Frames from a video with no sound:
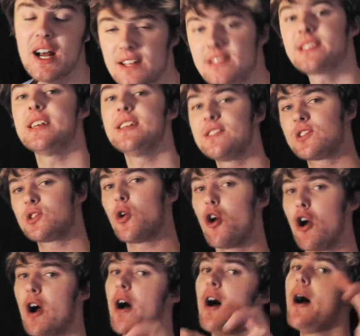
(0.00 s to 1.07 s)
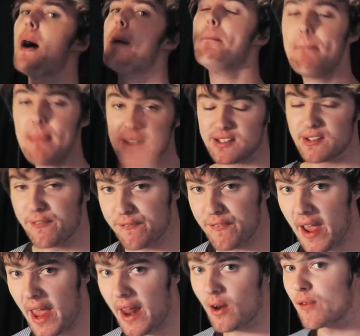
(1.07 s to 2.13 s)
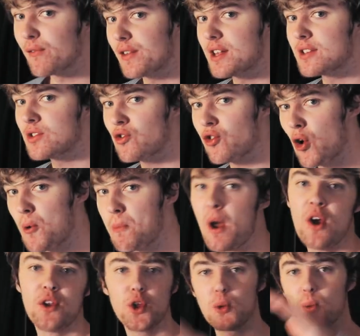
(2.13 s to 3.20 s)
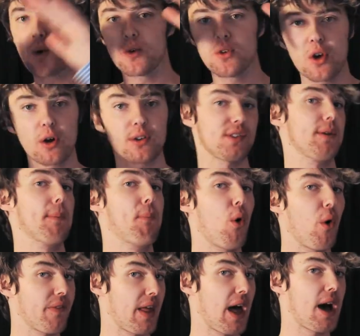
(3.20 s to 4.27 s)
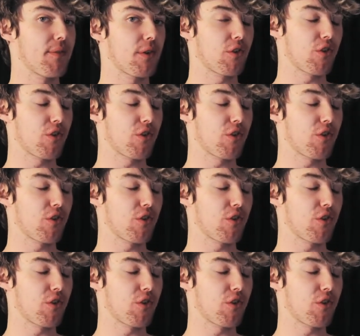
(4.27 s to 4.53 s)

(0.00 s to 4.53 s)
since you're a massive fan of this group, you will not support the other